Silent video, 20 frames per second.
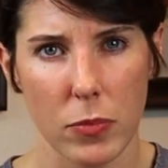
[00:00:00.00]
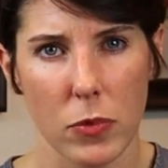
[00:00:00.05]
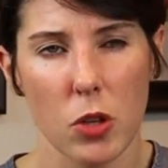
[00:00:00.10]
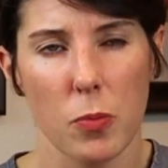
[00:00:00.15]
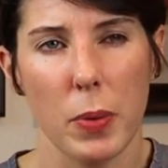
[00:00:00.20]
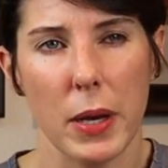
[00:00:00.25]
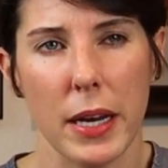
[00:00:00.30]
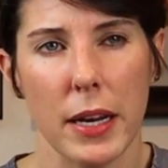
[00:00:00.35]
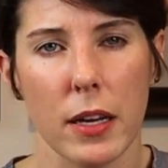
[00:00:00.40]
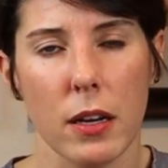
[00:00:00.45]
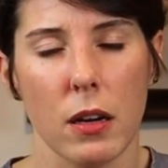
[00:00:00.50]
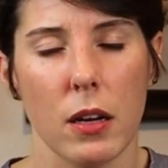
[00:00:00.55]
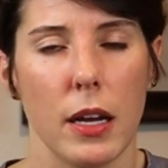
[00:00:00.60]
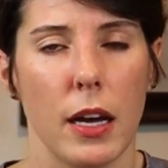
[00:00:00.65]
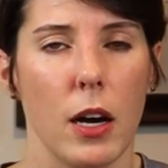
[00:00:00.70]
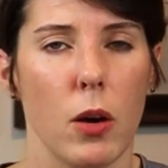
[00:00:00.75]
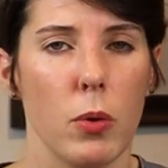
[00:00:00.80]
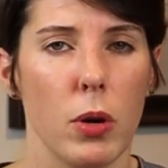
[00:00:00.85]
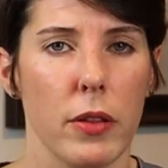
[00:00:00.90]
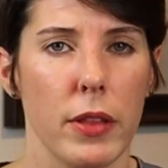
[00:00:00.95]
depending on
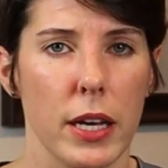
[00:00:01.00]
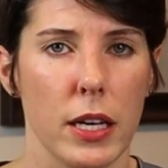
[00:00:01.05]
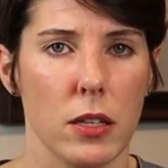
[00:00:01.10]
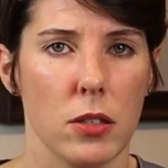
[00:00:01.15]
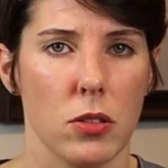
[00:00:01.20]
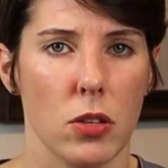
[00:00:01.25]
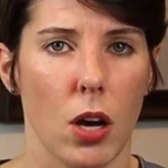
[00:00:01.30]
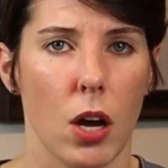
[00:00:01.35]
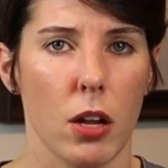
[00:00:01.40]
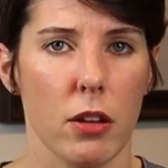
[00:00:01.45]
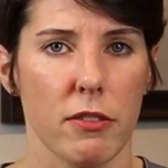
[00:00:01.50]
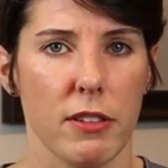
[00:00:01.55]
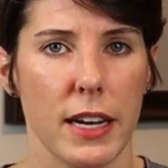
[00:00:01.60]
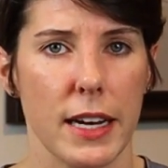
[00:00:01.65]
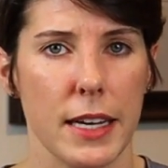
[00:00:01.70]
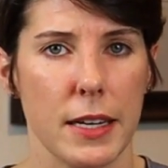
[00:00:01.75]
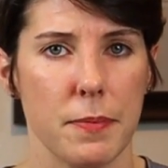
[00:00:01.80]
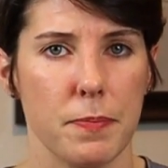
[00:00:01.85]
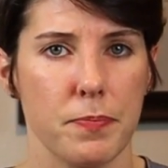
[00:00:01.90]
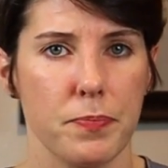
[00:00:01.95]
how well they can
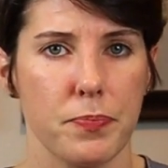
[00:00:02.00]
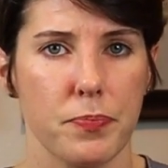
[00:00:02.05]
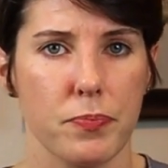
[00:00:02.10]
tolerate it.